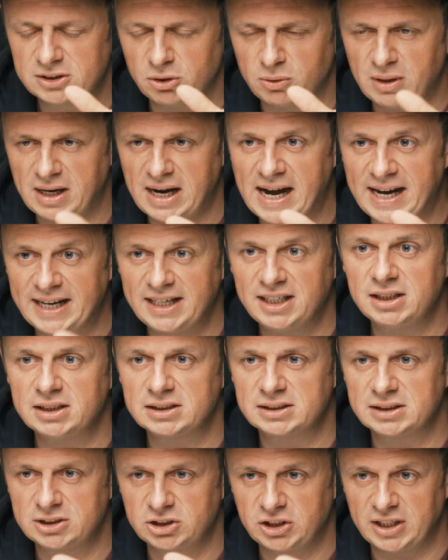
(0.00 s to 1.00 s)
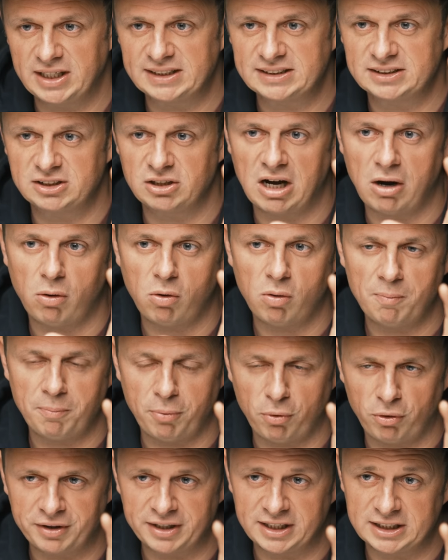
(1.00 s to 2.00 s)
So I highly suggest
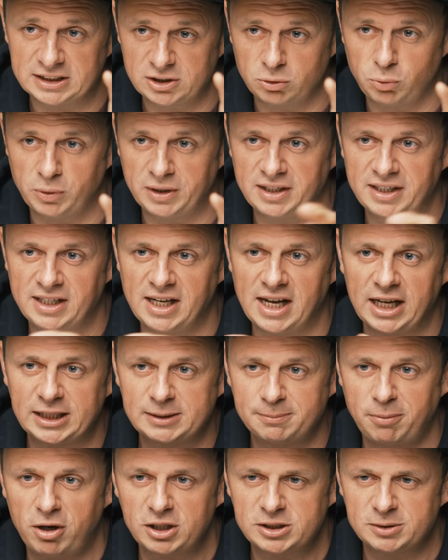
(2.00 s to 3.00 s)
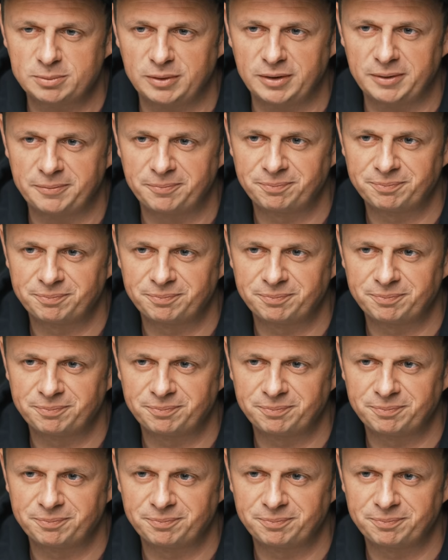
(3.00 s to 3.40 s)
board as quickly as possible.